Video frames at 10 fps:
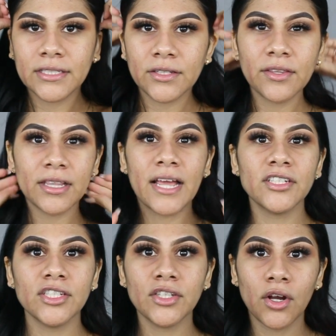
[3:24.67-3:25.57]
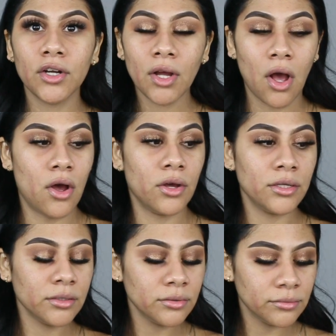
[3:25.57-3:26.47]
so the lashes are
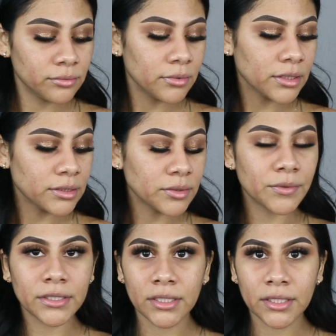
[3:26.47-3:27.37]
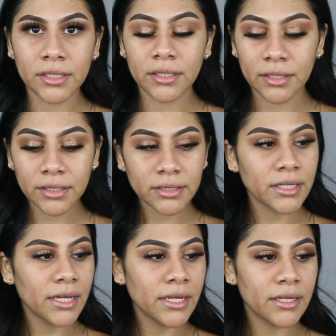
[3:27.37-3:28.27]
on. This is what the look looks
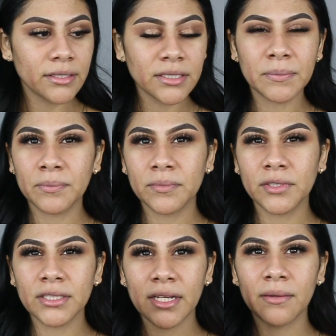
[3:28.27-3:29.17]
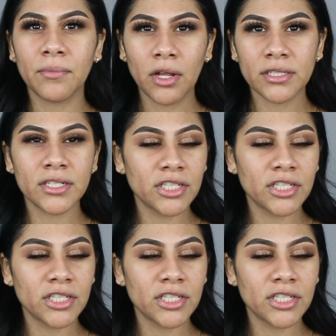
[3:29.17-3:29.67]
like. It looks just like a bronzy